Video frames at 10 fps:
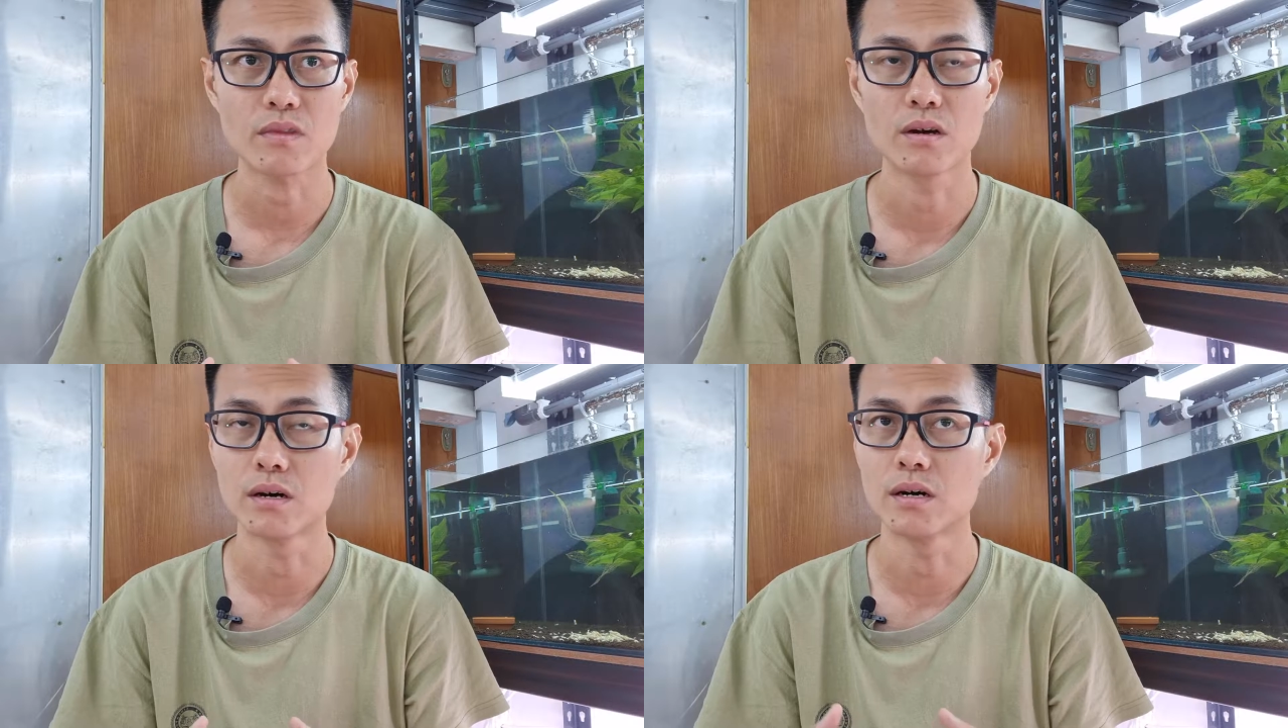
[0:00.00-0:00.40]

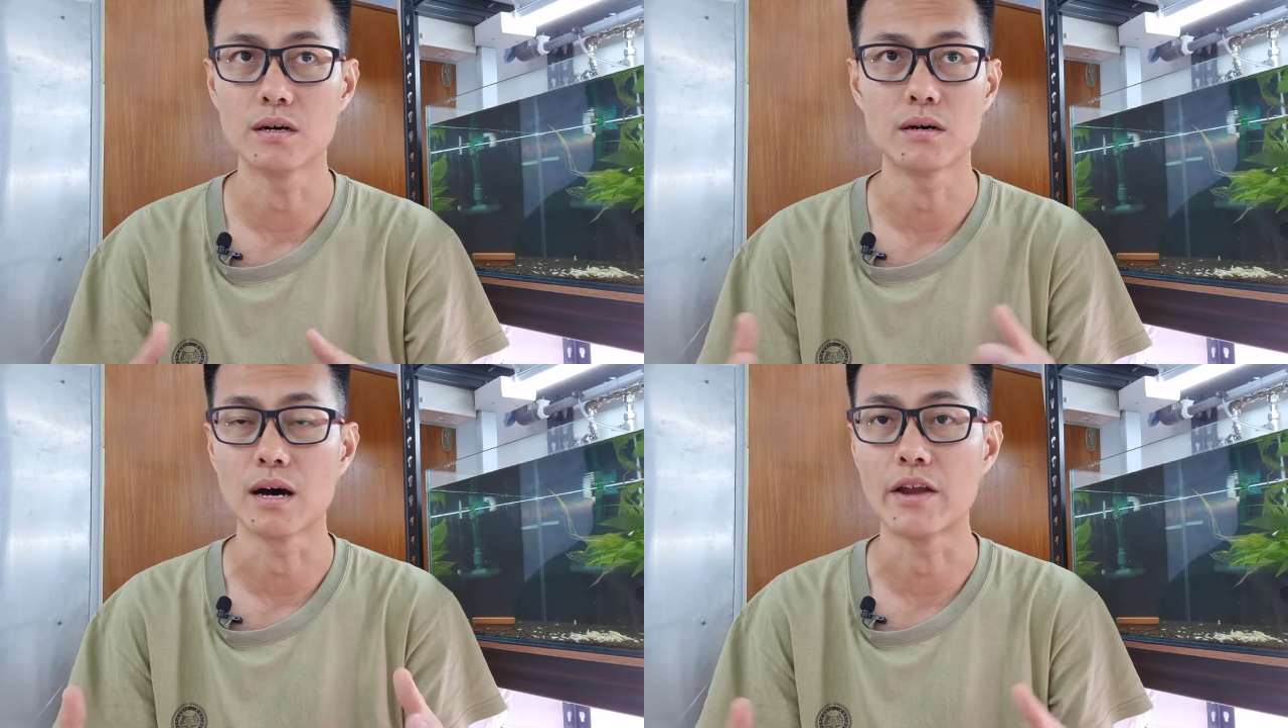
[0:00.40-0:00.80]

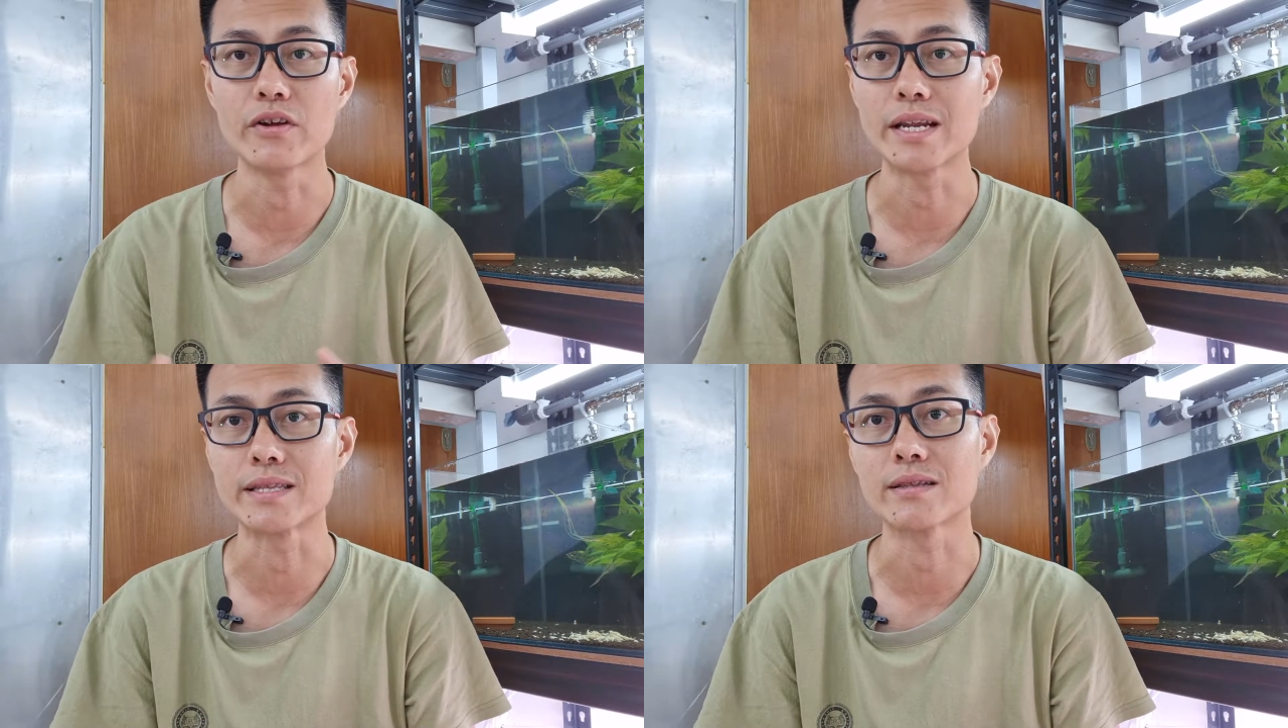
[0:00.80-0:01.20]
a
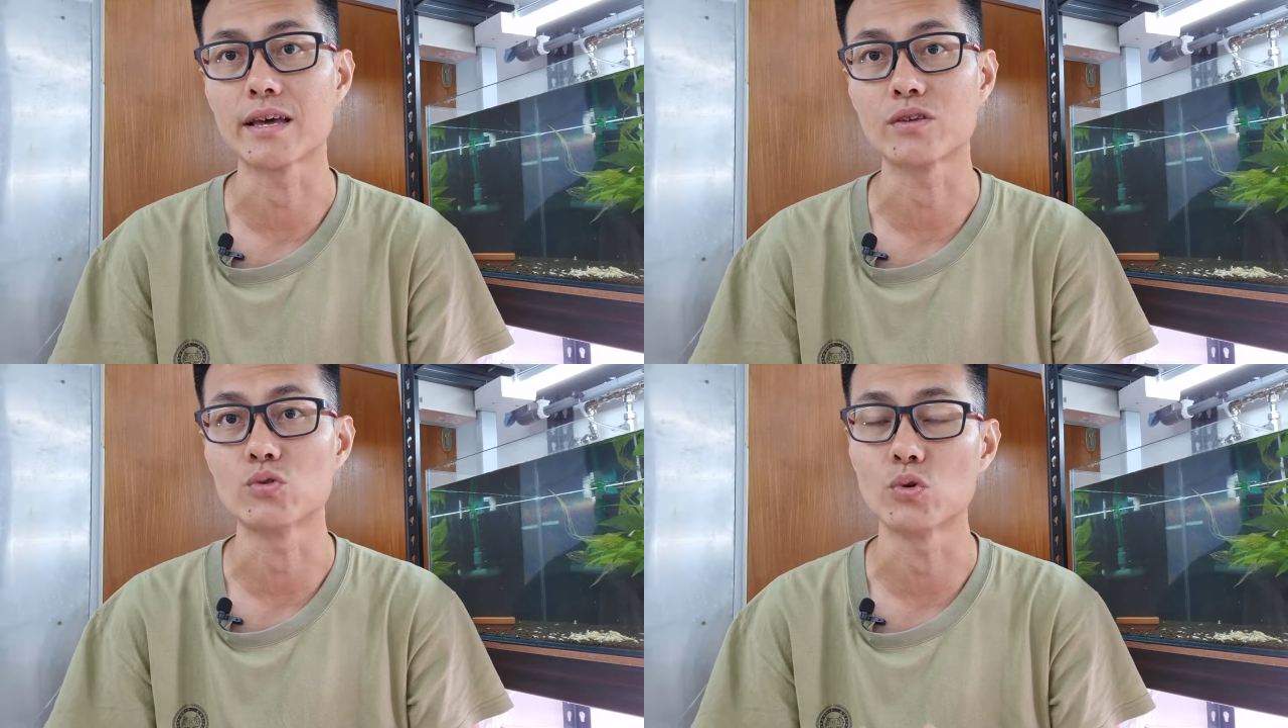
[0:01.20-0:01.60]
100 liter
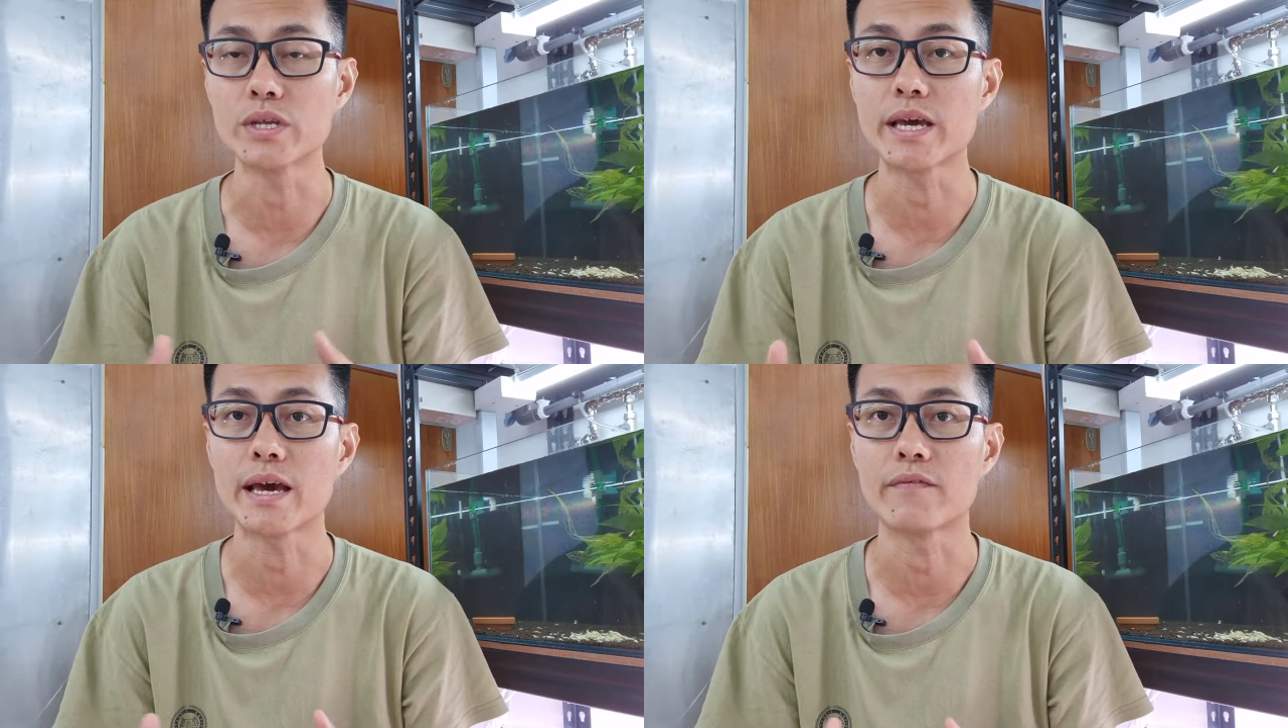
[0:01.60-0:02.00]
tank, you
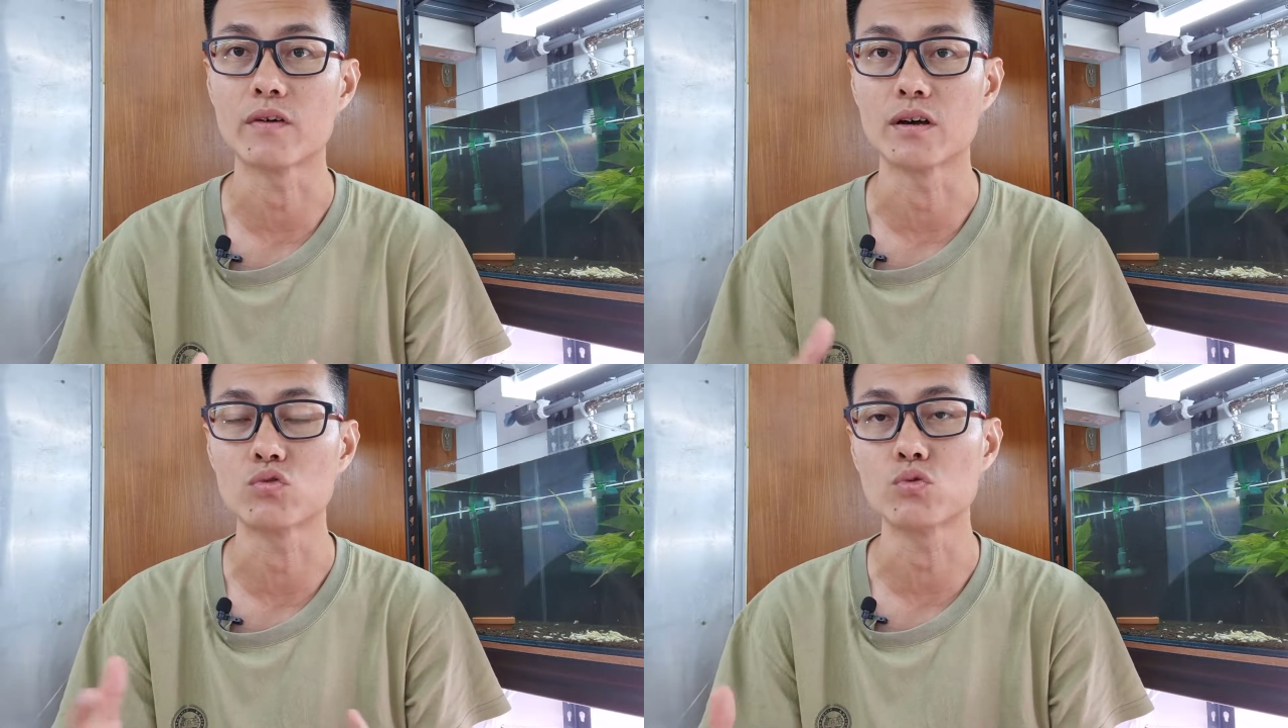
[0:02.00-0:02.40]
only
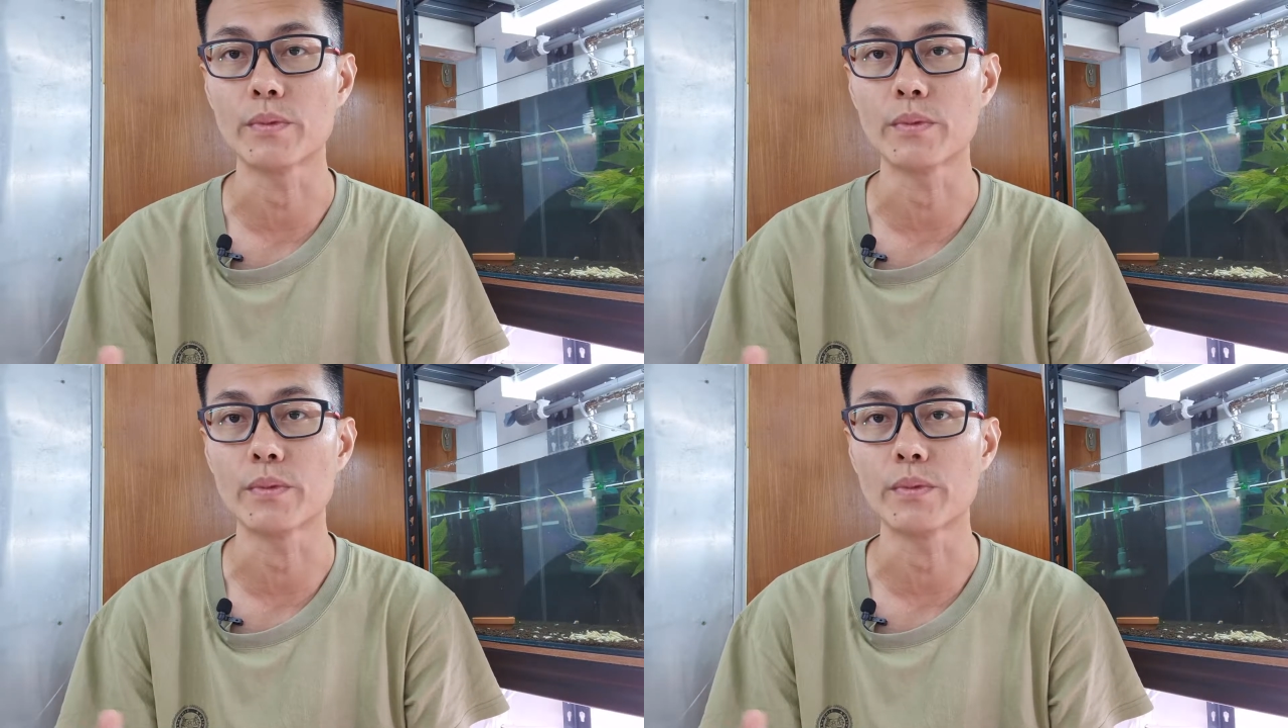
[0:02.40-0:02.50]
have 2